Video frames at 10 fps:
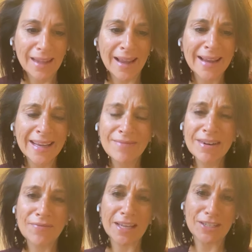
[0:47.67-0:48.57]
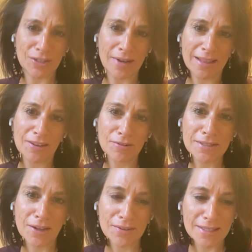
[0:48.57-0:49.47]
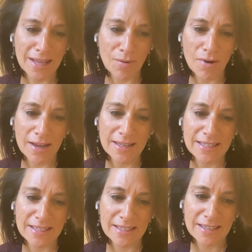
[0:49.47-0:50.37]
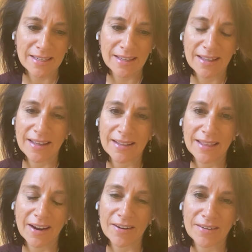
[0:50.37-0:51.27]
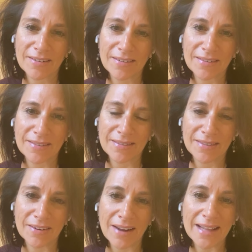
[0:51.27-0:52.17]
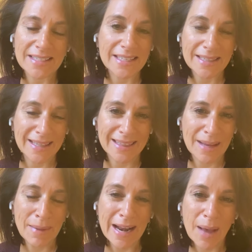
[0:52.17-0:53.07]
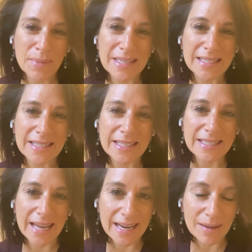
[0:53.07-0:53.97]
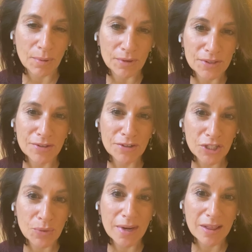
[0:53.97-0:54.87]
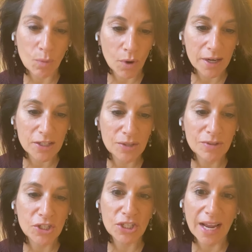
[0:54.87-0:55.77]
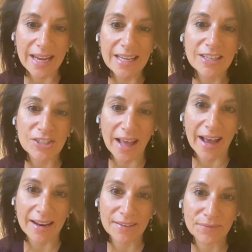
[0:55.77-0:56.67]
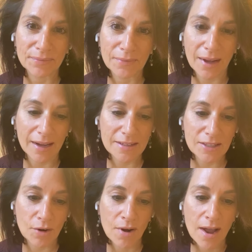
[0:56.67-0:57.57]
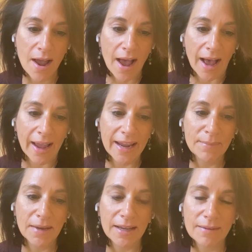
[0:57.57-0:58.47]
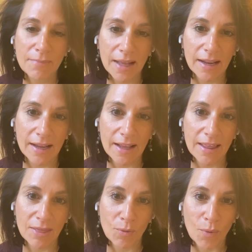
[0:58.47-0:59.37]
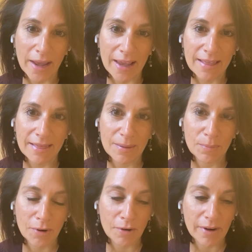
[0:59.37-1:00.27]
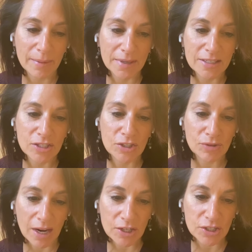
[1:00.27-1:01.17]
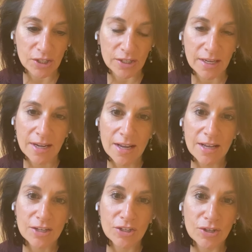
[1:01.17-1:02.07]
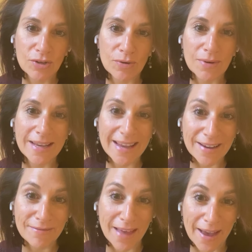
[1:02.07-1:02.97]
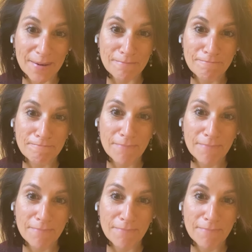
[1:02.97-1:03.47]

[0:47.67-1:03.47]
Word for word: And even if they do get the results they want, they're they're not they may not be sustainable. So they're doing the work to change that. Okay? So I am committed in the way that the program is structured to give them